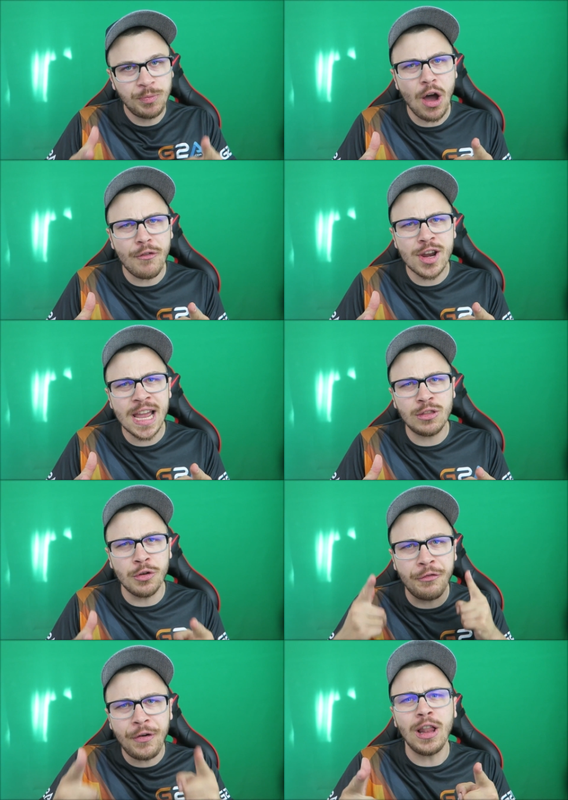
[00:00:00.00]
Don't forget
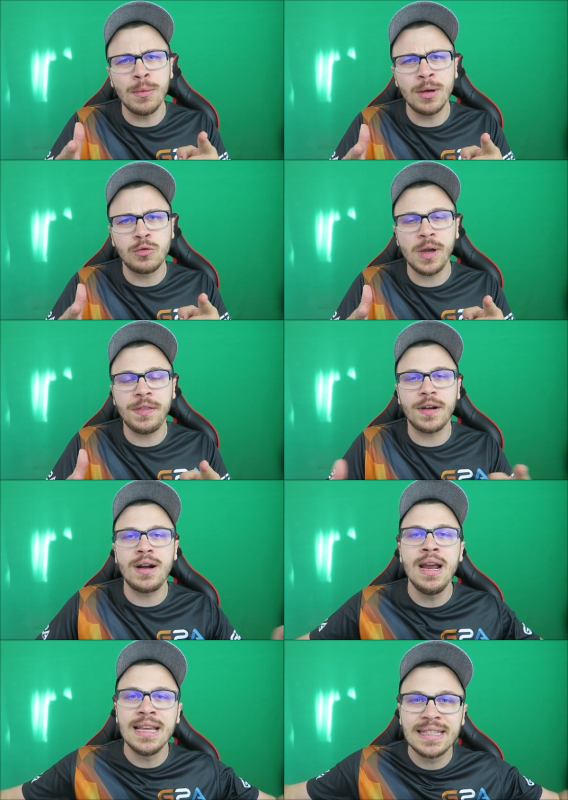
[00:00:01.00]
to follow me on
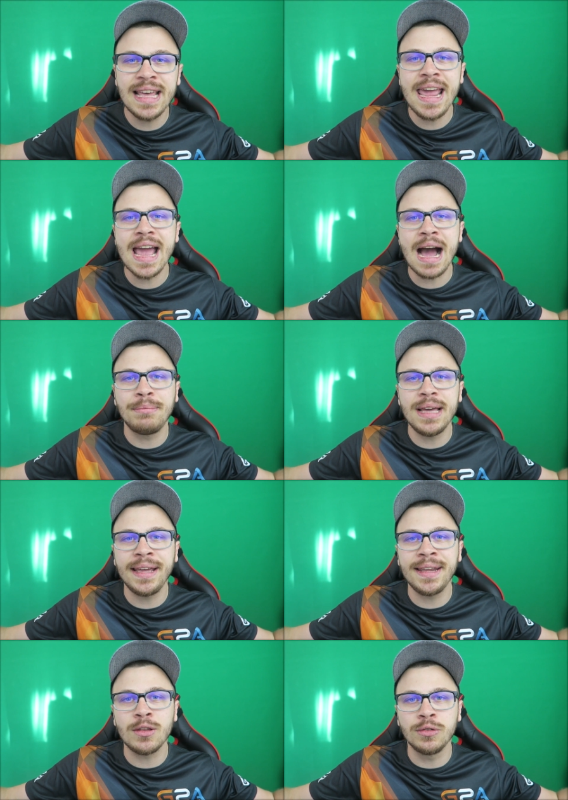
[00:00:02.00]
Twitter, stay
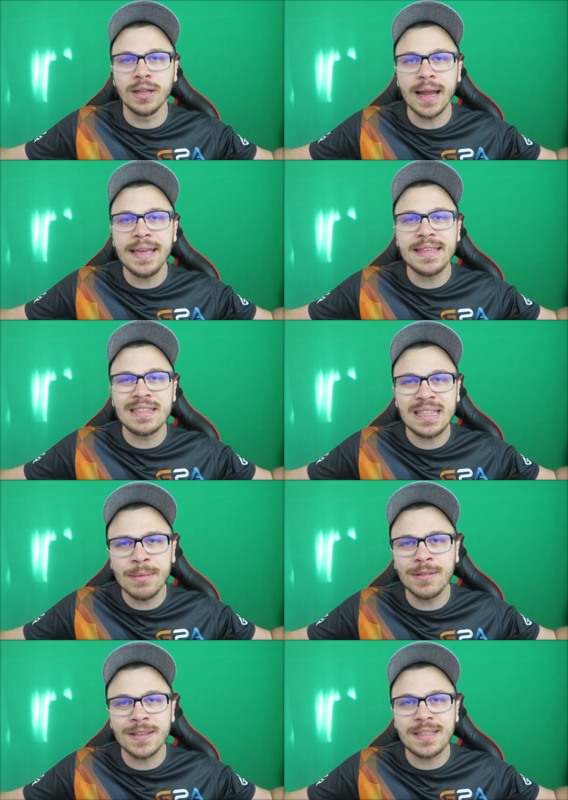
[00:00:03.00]
updated on the latest
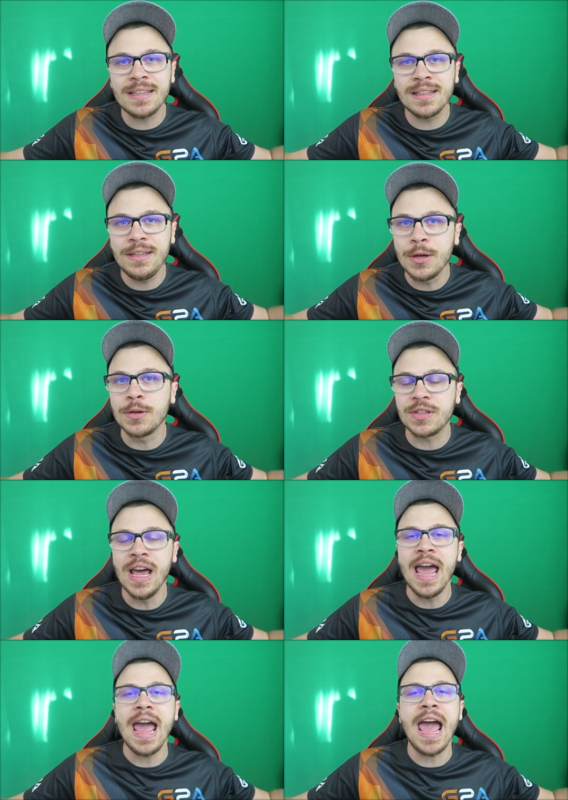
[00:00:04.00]
Team of the Season news,
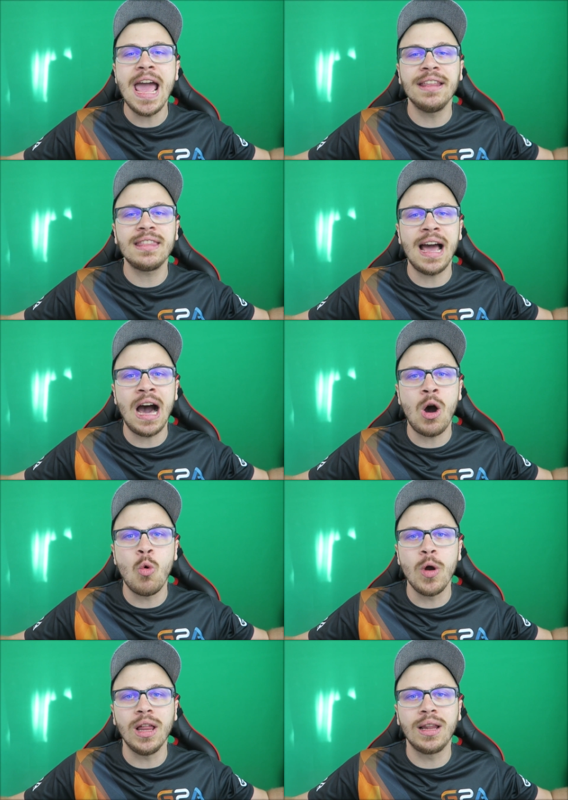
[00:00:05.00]
and I
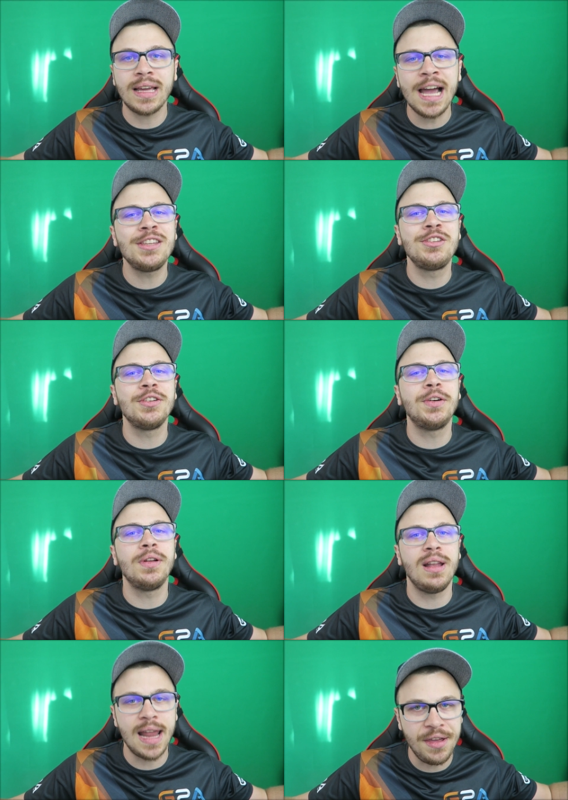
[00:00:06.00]
will catch you
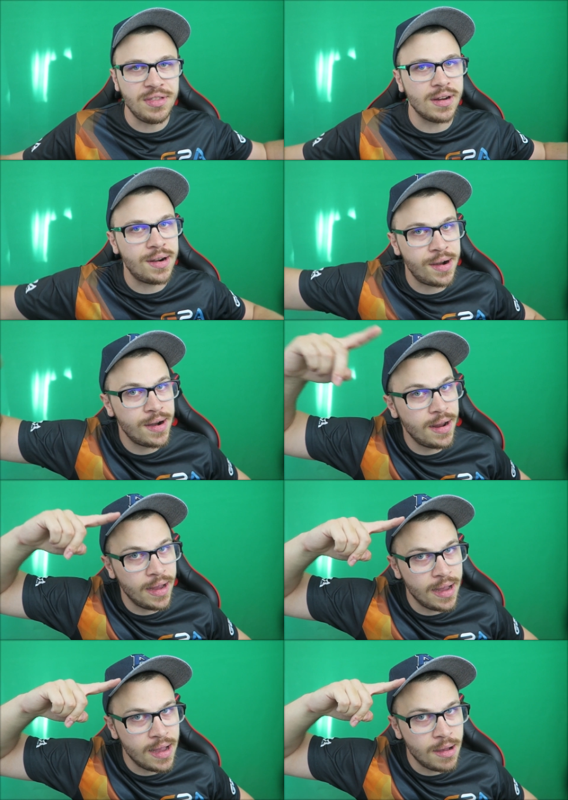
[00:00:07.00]
later.
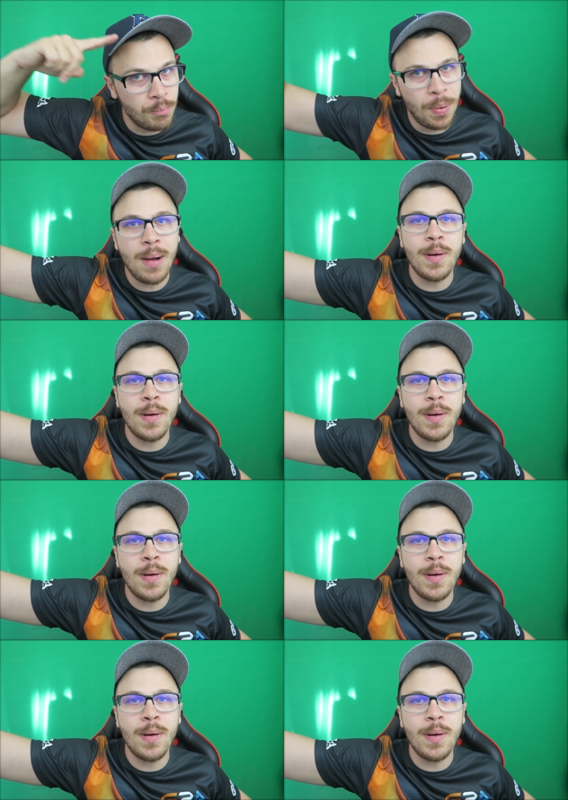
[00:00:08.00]
Bye